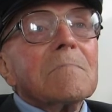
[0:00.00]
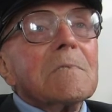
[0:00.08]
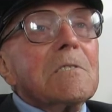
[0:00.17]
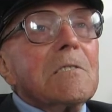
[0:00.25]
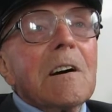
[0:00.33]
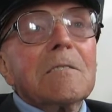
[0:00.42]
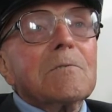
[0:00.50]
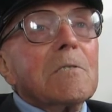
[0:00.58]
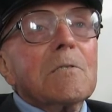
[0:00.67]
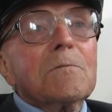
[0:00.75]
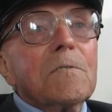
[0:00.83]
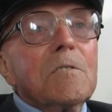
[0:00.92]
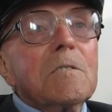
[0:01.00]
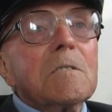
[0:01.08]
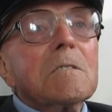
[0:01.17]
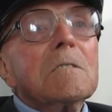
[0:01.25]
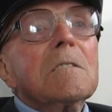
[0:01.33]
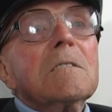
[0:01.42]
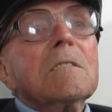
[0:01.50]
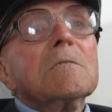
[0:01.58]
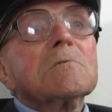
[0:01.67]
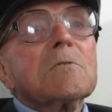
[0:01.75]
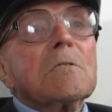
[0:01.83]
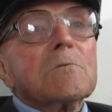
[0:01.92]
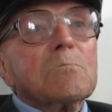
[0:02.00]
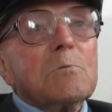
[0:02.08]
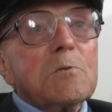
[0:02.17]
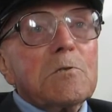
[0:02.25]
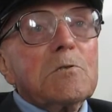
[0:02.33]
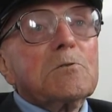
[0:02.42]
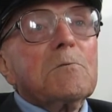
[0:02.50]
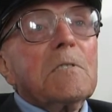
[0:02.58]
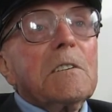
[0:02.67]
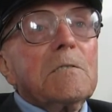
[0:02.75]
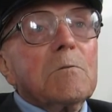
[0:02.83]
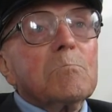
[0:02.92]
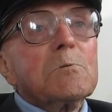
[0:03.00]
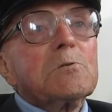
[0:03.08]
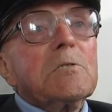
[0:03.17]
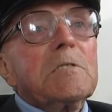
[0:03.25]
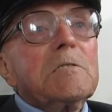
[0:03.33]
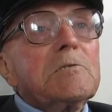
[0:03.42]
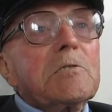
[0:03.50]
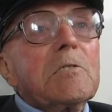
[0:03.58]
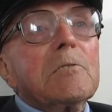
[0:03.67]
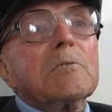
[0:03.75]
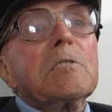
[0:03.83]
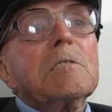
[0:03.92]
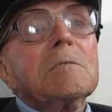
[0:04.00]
He had no fear. Such was his faith was in his God.